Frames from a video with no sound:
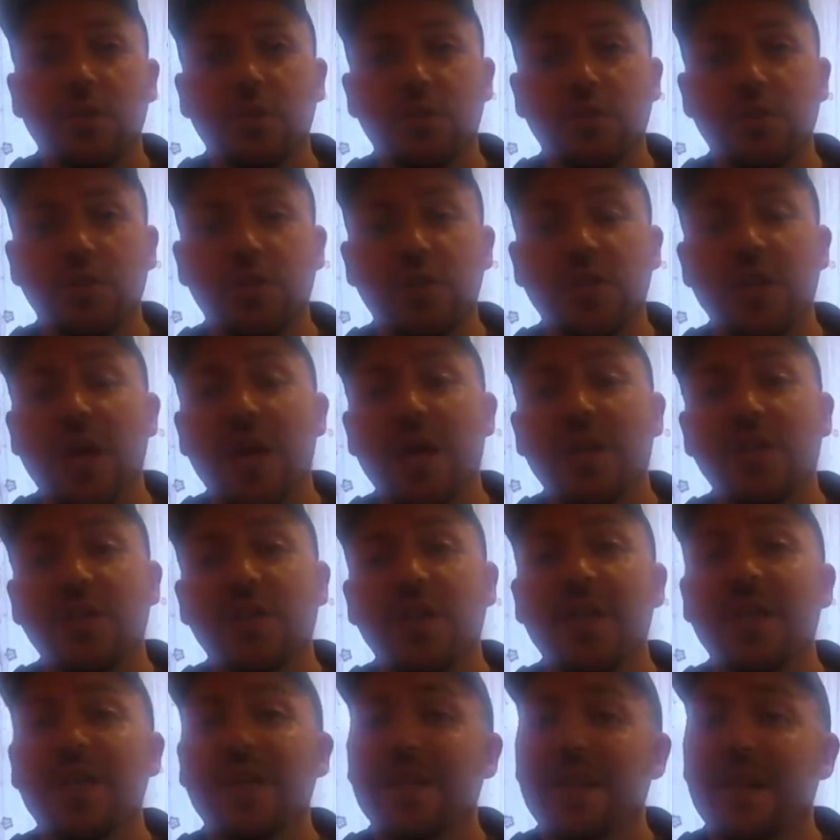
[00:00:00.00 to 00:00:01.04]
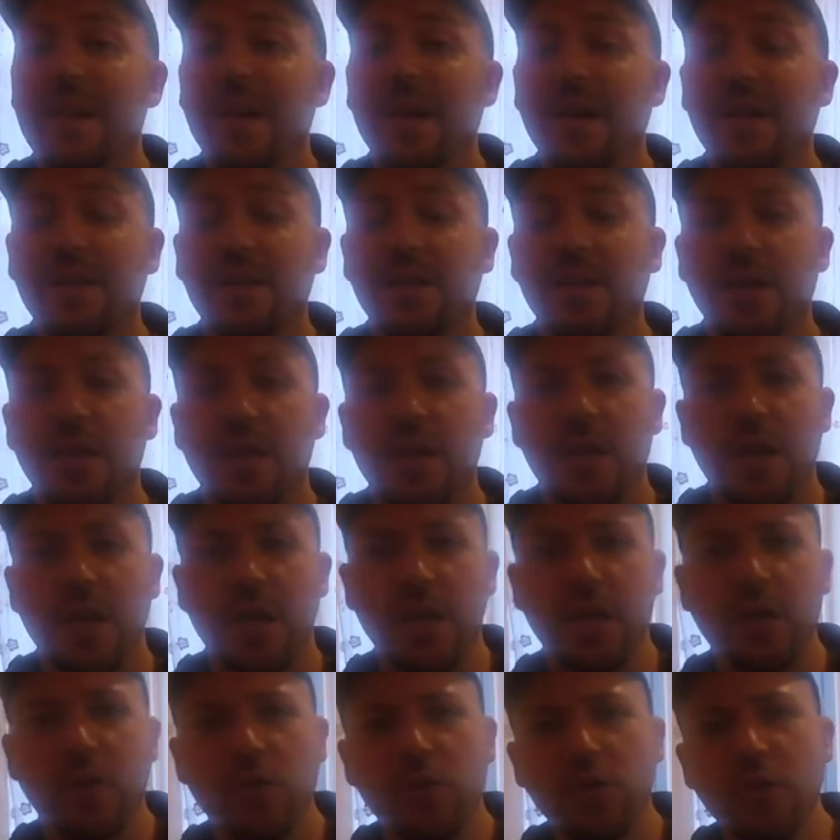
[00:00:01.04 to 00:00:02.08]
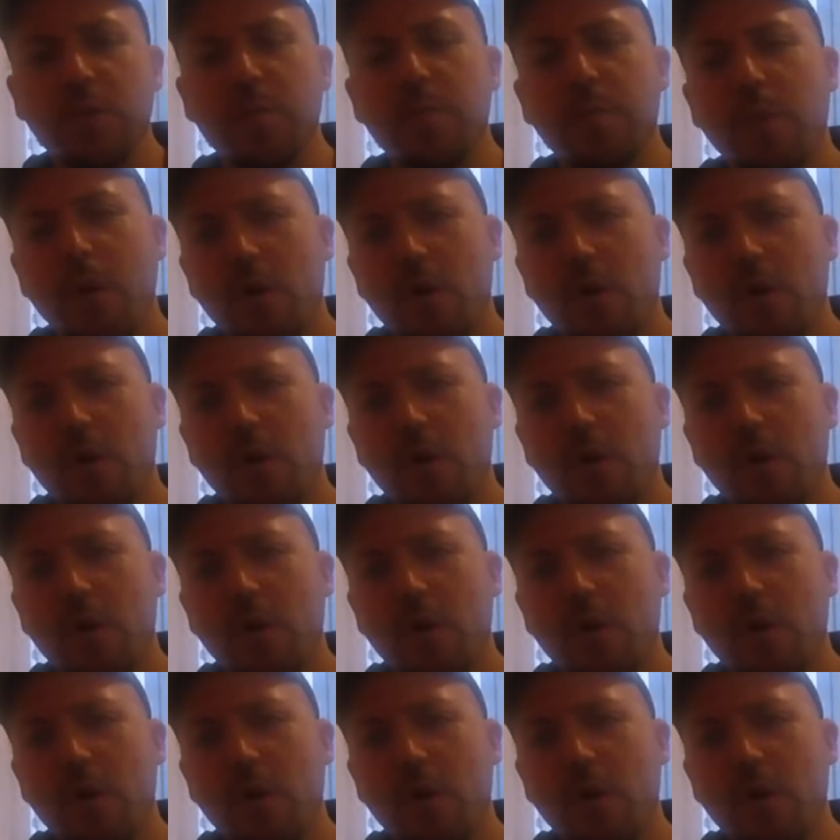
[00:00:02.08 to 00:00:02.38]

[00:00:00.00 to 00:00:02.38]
to slash and cut, including